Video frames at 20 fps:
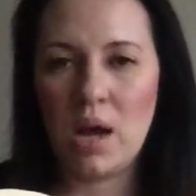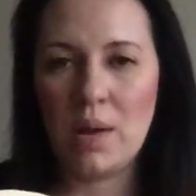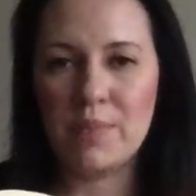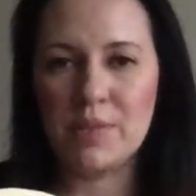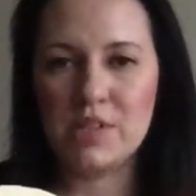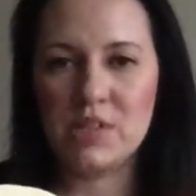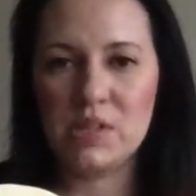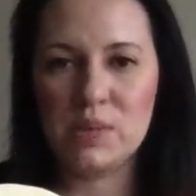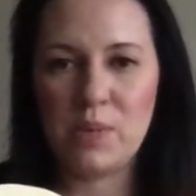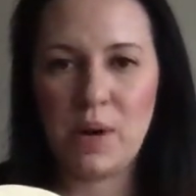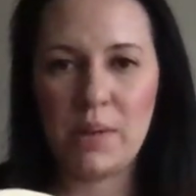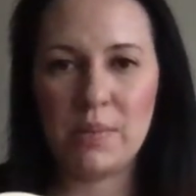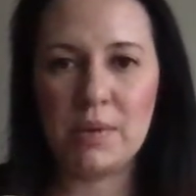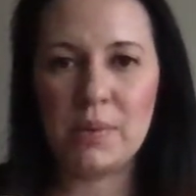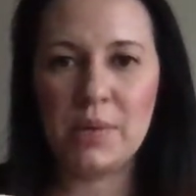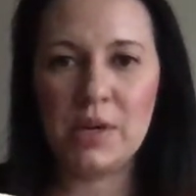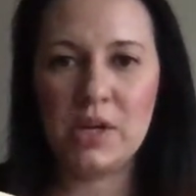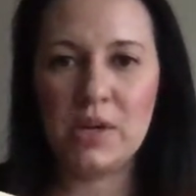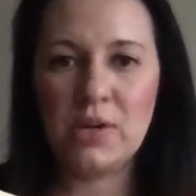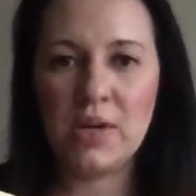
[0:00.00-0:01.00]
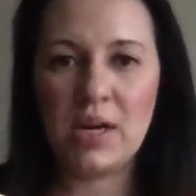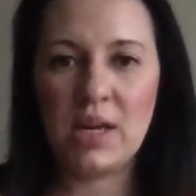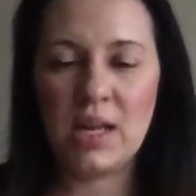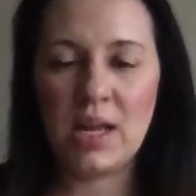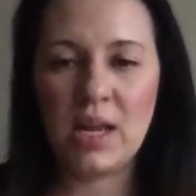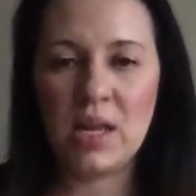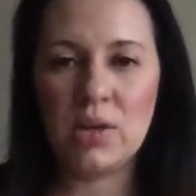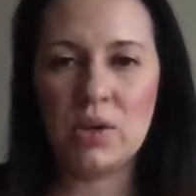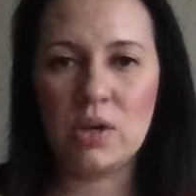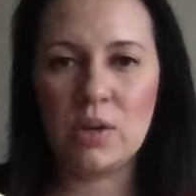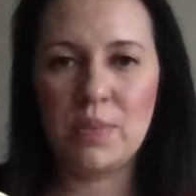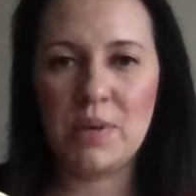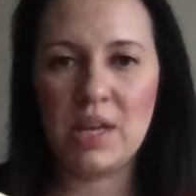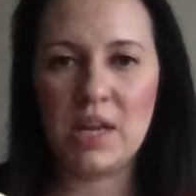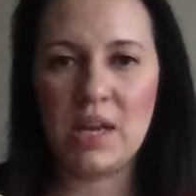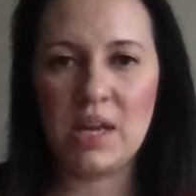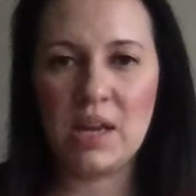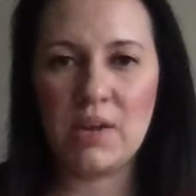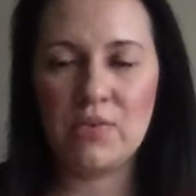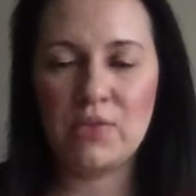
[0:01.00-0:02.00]
This is probably where you're getting it. You could be
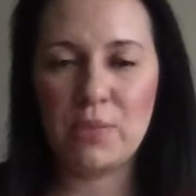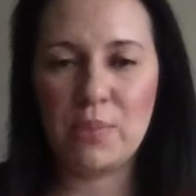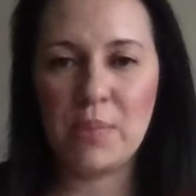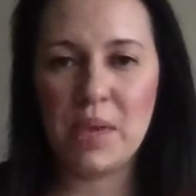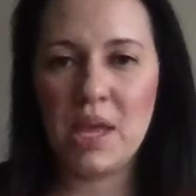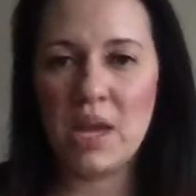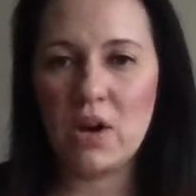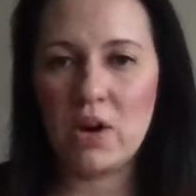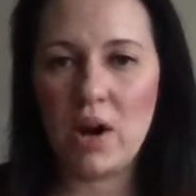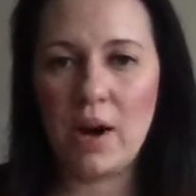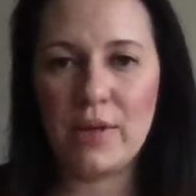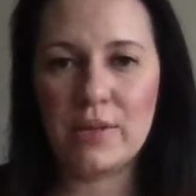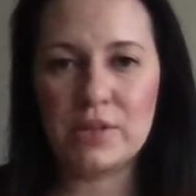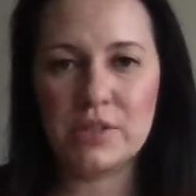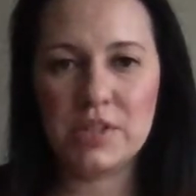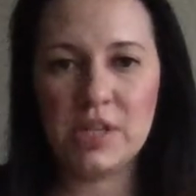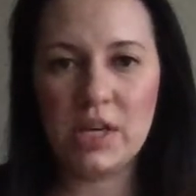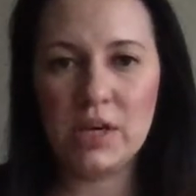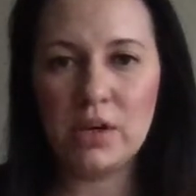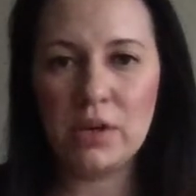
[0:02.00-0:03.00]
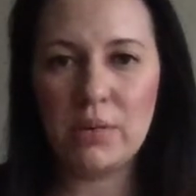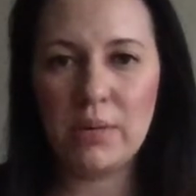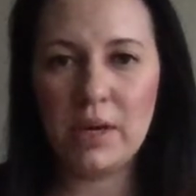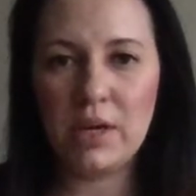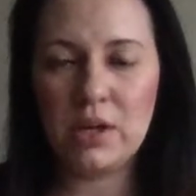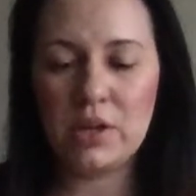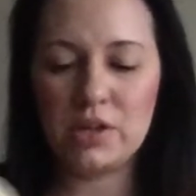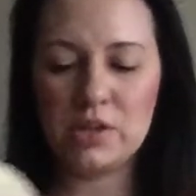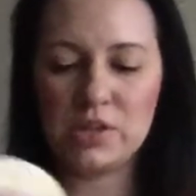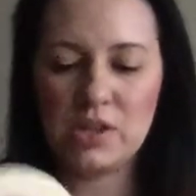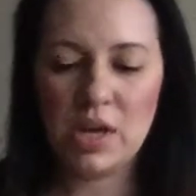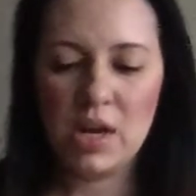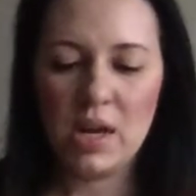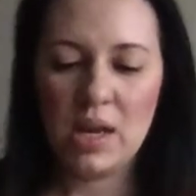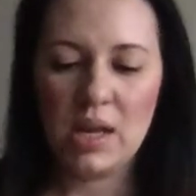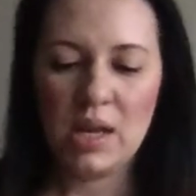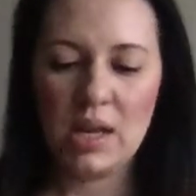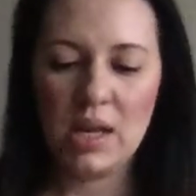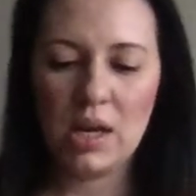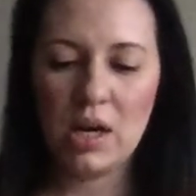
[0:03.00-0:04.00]
getting it from me or other tarot readers
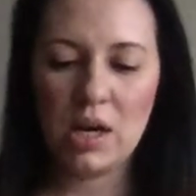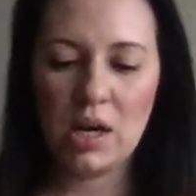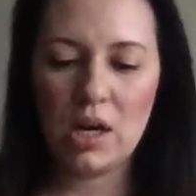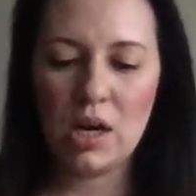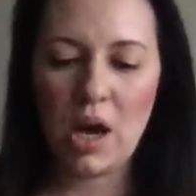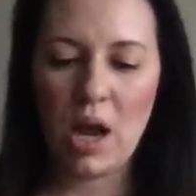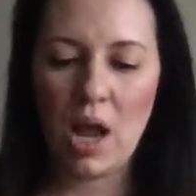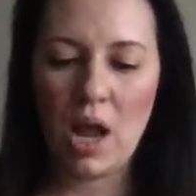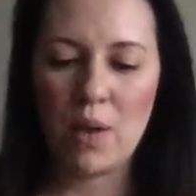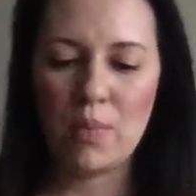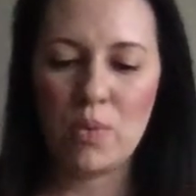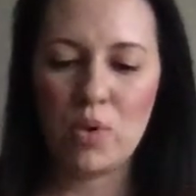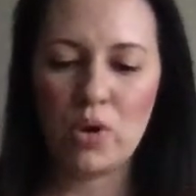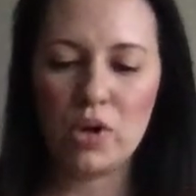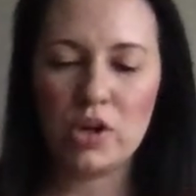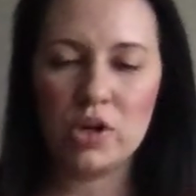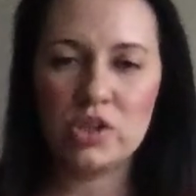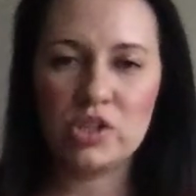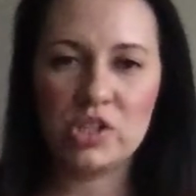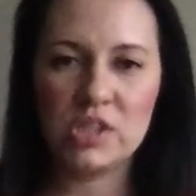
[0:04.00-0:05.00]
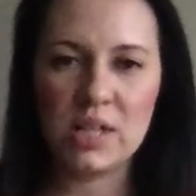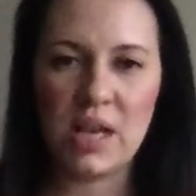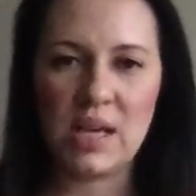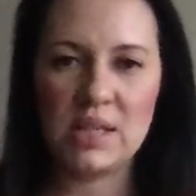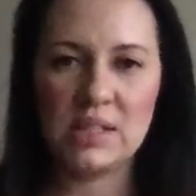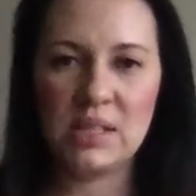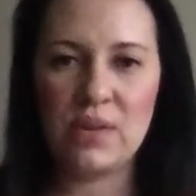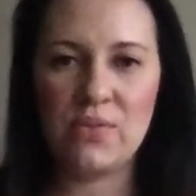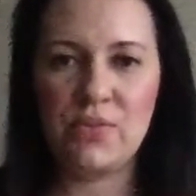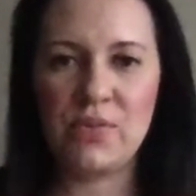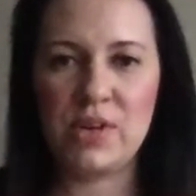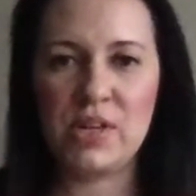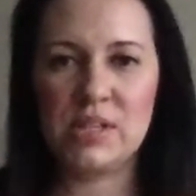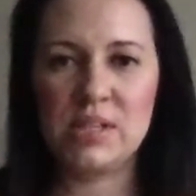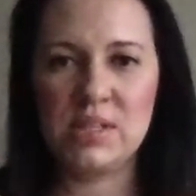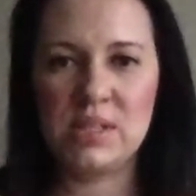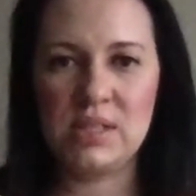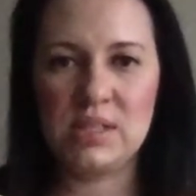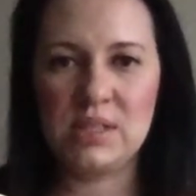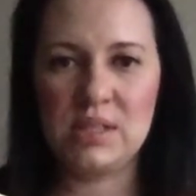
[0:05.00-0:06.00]
here, or you're just asking for
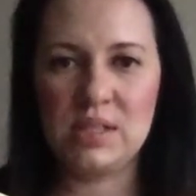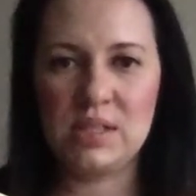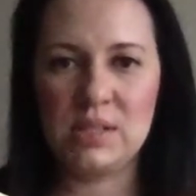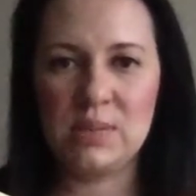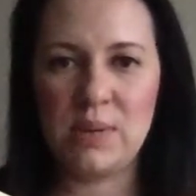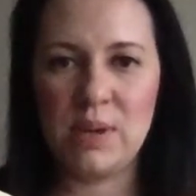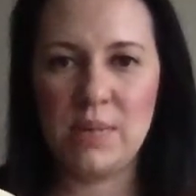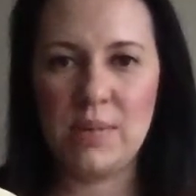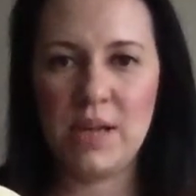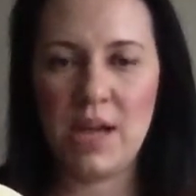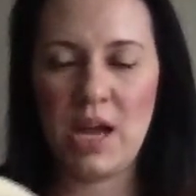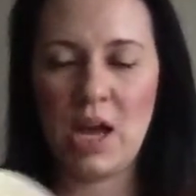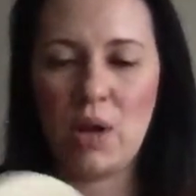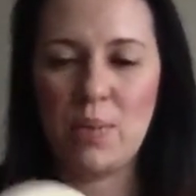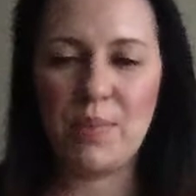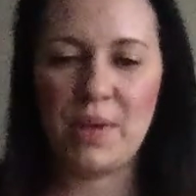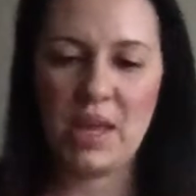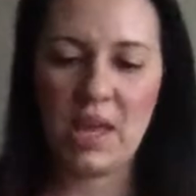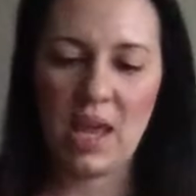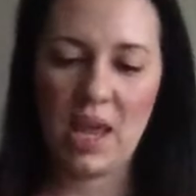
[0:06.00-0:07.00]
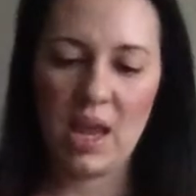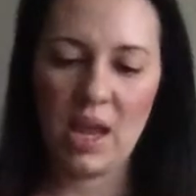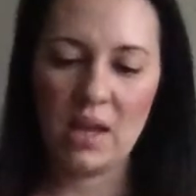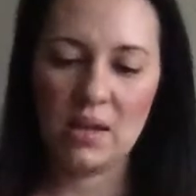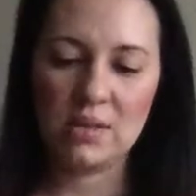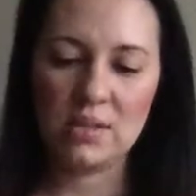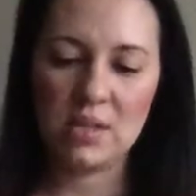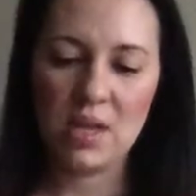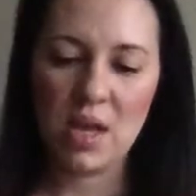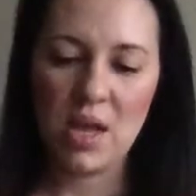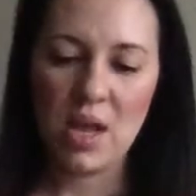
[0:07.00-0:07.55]
assistance, maybe a helping hand.